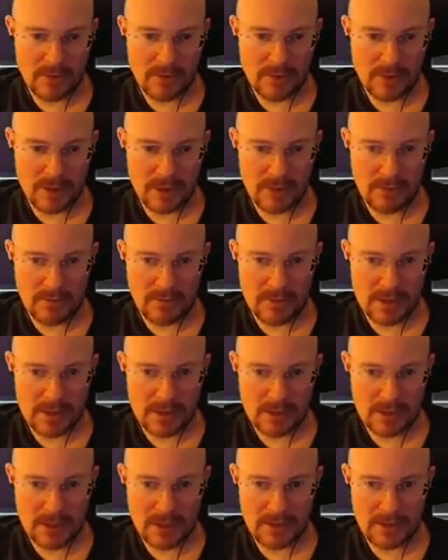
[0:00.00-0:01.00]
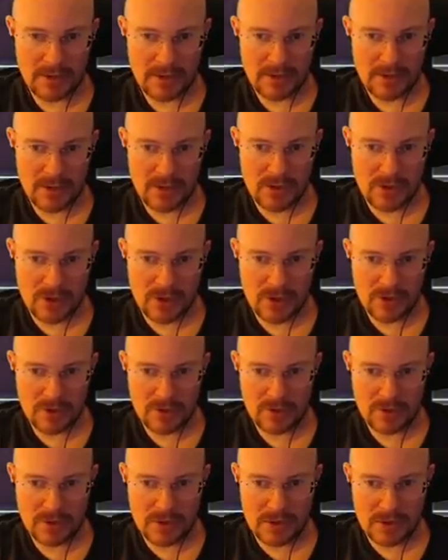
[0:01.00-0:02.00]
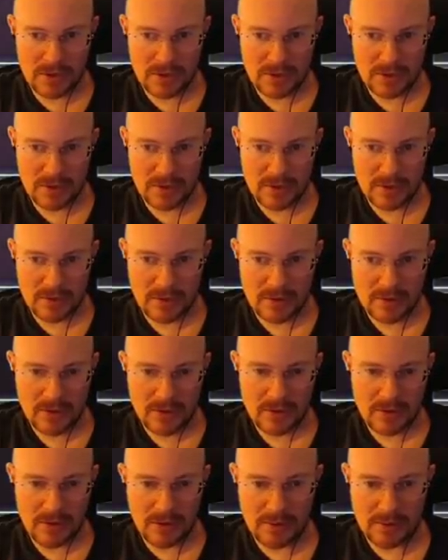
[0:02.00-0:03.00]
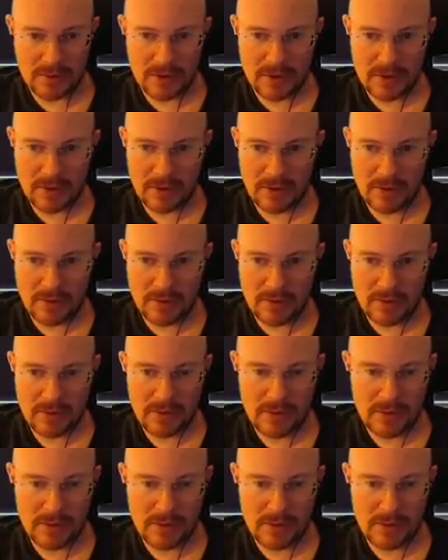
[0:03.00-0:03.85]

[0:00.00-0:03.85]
wanted missile at the shields. There we go.